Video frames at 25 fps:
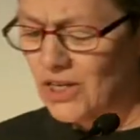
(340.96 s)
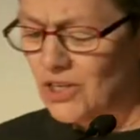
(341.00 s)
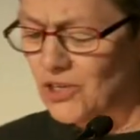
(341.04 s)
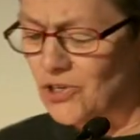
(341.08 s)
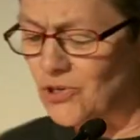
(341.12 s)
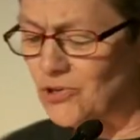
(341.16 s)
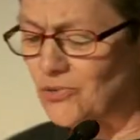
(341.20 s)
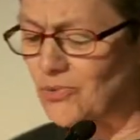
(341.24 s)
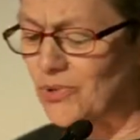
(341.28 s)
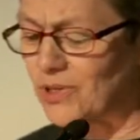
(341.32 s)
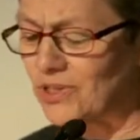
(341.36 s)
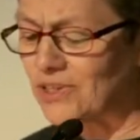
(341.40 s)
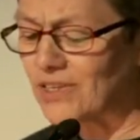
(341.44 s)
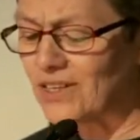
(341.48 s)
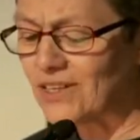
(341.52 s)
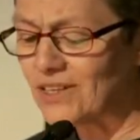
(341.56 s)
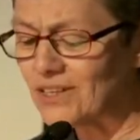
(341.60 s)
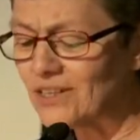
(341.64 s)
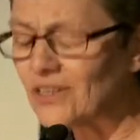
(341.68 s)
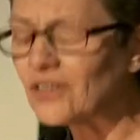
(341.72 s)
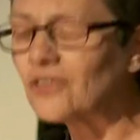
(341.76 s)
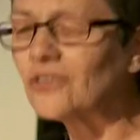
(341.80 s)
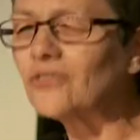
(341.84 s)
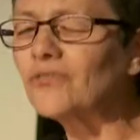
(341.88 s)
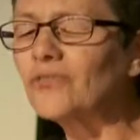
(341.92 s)
You will
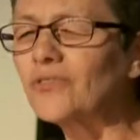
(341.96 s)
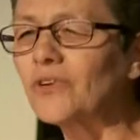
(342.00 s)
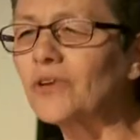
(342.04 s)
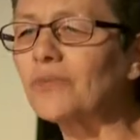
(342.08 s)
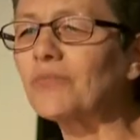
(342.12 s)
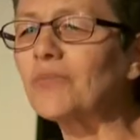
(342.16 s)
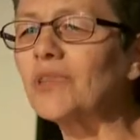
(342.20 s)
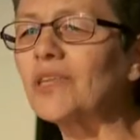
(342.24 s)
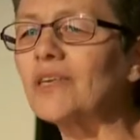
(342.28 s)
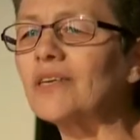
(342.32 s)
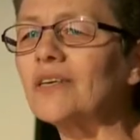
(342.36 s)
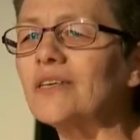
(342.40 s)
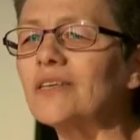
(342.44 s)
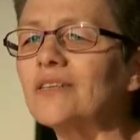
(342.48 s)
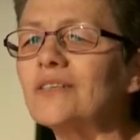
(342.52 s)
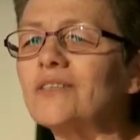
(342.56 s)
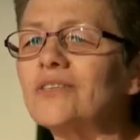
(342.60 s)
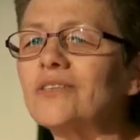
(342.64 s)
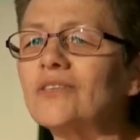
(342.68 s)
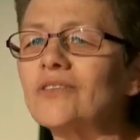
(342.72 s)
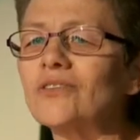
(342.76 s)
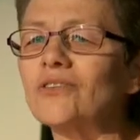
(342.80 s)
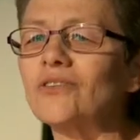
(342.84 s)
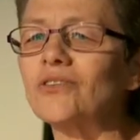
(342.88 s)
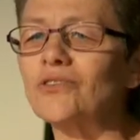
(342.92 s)
hear from
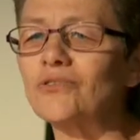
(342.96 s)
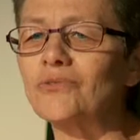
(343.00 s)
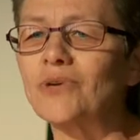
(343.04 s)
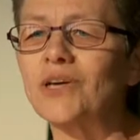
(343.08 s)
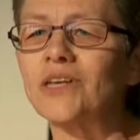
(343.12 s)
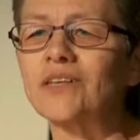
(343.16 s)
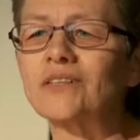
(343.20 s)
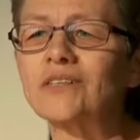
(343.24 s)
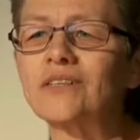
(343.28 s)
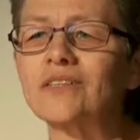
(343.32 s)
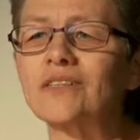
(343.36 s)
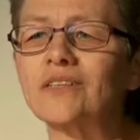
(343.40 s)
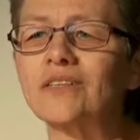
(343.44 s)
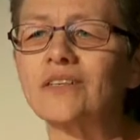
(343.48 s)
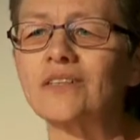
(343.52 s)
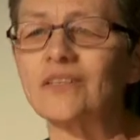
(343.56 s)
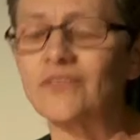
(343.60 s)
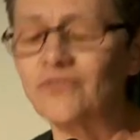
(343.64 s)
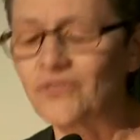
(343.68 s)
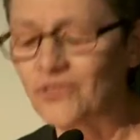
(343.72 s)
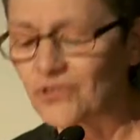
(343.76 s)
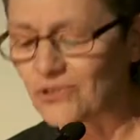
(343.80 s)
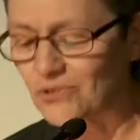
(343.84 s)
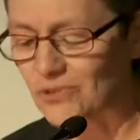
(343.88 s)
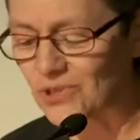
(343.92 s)
these
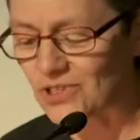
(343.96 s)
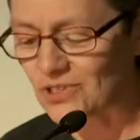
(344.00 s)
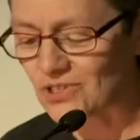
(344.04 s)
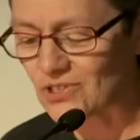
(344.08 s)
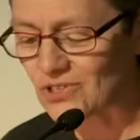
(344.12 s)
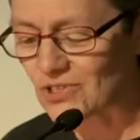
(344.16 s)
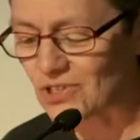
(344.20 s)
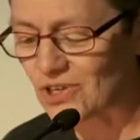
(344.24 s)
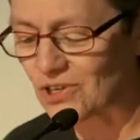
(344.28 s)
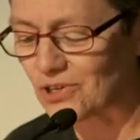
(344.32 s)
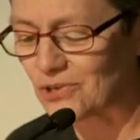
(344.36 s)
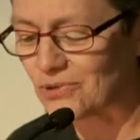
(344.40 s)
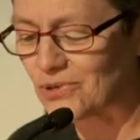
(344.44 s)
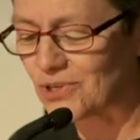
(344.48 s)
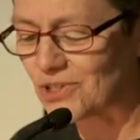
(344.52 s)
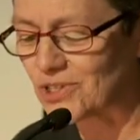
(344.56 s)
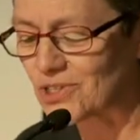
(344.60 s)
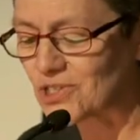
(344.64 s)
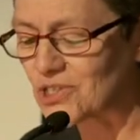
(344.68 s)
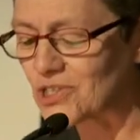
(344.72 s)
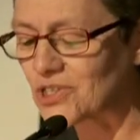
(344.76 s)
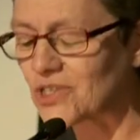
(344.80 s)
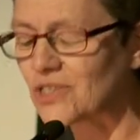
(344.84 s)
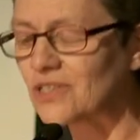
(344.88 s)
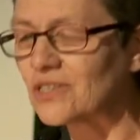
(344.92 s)
US-influenced
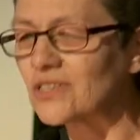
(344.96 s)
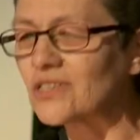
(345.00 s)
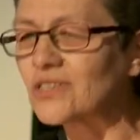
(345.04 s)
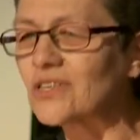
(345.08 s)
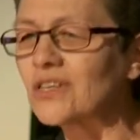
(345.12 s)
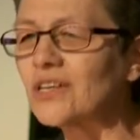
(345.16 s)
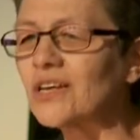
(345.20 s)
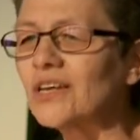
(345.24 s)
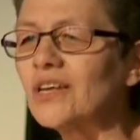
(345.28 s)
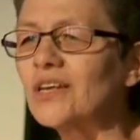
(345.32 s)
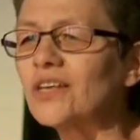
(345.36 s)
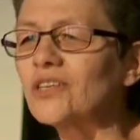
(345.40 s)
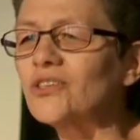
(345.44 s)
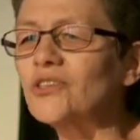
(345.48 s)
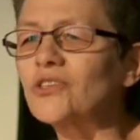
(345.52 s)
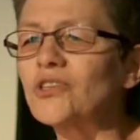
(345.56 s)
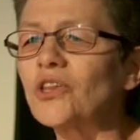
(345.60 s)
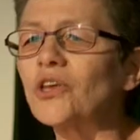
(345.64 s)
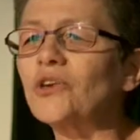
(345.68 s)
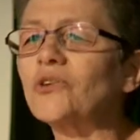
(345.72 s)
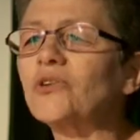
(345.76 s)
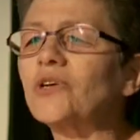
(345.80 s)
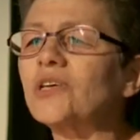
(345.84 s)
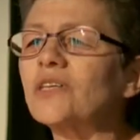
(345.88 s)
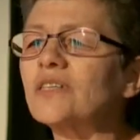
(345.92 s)
coalitions
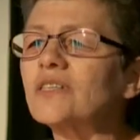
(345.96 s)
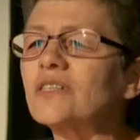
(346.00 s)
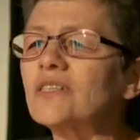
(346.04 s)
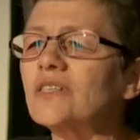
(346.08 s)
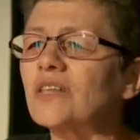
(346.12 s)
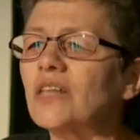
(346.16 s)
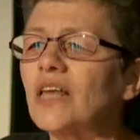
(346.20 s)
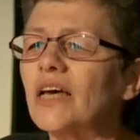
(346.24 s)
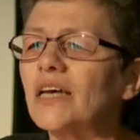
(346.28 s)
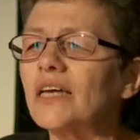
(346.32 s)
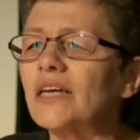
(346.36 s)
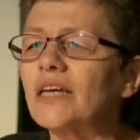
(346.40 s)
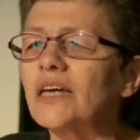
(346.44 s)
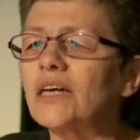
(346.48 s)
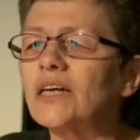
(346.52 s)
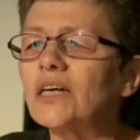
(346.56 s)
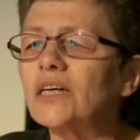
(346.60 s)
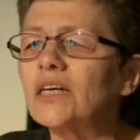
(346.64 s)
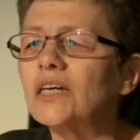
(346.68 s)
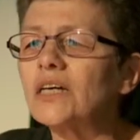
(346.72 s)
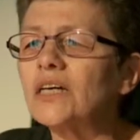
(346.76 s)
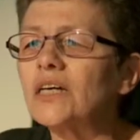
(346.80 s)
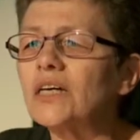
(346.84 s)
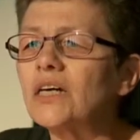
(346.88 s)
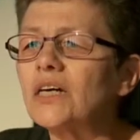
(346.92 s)
slogans like,
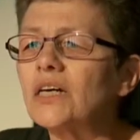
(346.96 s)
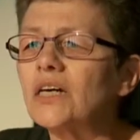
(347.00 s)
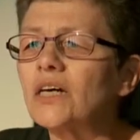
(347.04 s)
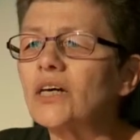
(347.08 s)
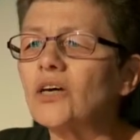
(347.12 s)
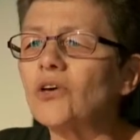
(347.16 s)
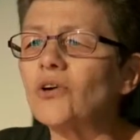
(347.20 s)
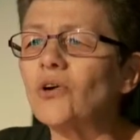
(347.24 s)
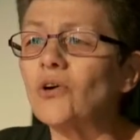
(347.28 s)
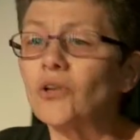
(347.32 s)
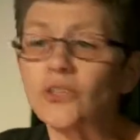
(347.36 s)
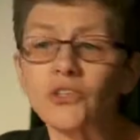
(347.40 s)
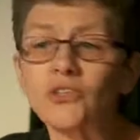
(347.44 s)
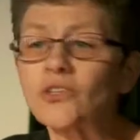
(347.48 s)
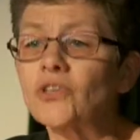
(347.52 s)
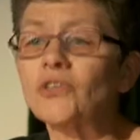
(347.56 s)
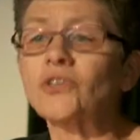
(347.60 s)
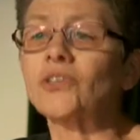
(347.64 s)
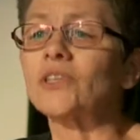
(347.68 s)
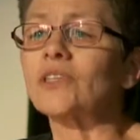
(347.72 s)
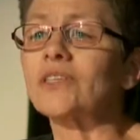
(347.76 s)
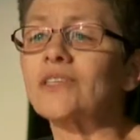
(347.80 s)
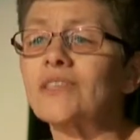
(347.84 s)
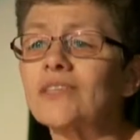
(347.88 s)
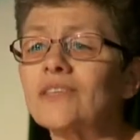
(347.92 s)

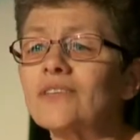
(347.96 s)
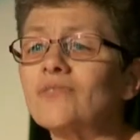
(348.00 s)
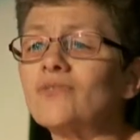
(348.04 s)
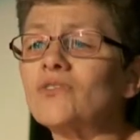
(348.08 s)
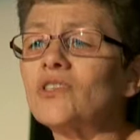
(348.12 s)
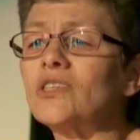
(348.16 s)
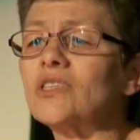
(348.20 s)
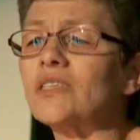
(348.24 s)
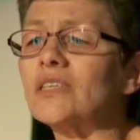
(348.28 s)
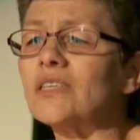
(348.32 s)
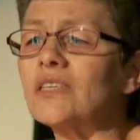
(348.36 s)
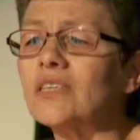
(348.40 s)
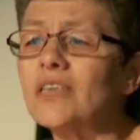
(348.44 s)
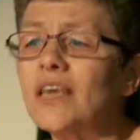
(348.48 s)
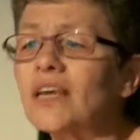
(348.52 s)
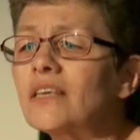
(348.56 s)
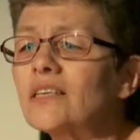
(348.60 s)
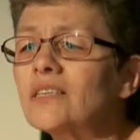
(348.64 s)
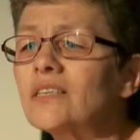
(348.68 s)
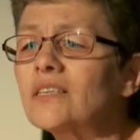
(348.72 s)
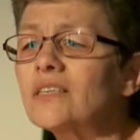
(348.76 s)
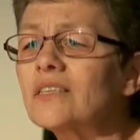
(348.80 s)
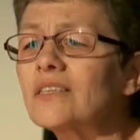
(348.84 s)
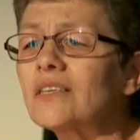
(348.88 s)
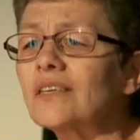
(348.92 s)
alternatives,
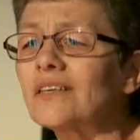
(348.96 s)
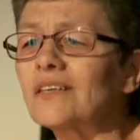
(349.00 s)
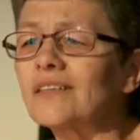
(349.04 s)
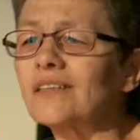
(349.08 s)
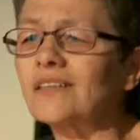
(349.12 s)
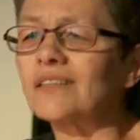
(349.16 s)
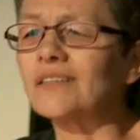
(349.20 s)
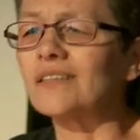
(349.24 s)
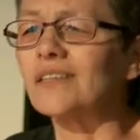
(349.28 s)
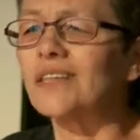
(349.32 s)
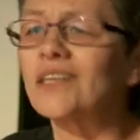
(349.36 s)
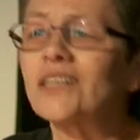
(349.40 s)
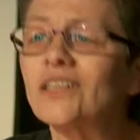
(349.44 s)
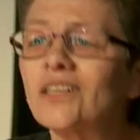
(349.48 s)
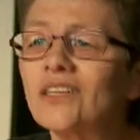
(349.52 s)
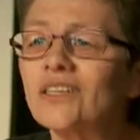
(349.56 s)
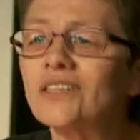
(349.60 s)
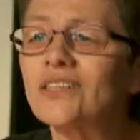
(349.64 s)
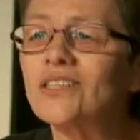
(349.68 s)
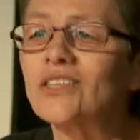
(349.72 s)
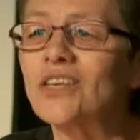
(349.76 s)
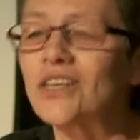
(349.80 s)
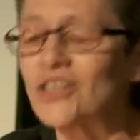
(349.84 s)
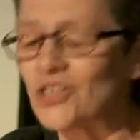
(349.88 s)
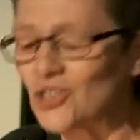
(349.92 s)
yes,
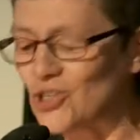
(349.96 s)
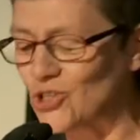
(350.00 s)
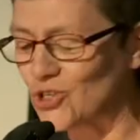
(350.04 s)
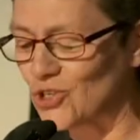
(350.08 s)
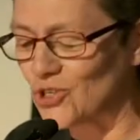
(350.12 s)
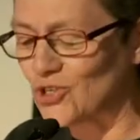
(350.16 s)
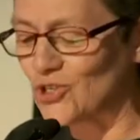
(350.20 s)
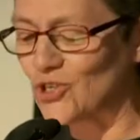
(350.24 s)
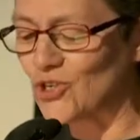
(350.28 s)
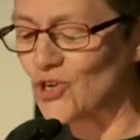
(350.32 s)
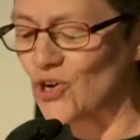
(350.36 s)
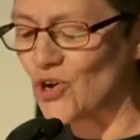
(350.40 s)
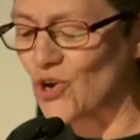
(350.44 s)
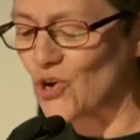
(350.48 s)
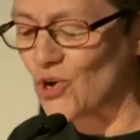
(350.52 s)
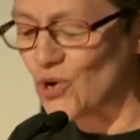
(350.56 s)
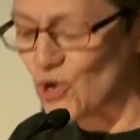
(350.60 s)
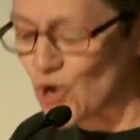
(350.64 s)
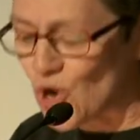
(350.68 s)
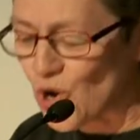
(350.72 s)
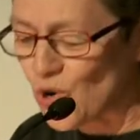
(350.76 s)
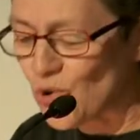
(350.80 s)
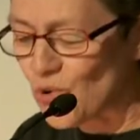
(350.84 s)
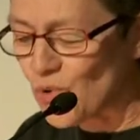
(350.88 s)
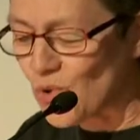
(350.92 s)
legalization,
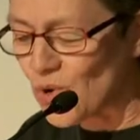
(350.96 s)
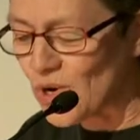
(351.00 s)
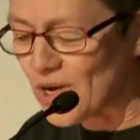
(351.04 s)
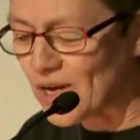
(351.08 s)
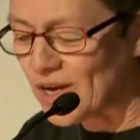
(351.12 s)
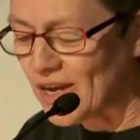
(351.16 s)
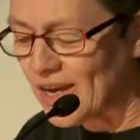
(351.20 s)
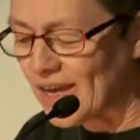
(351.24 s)
no.